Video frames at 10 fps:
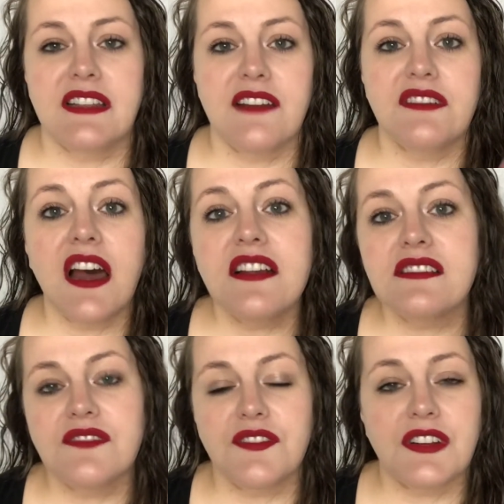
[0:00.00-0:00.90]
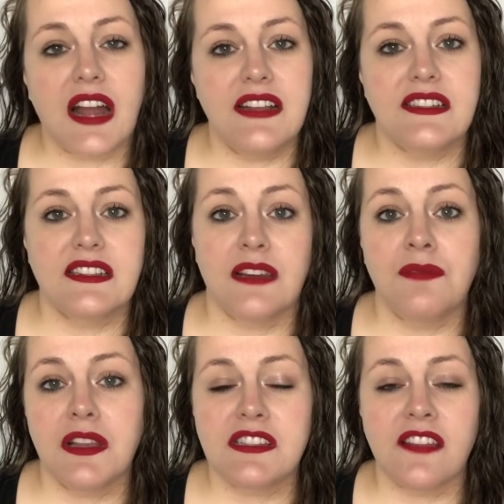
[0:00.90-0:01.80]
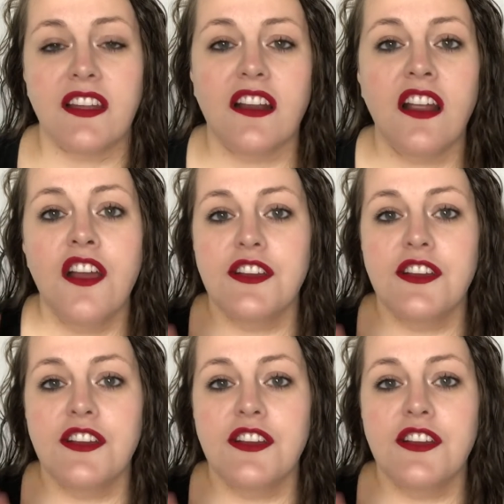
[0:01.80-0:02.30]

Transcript: They have tons of different kinds of templates on there.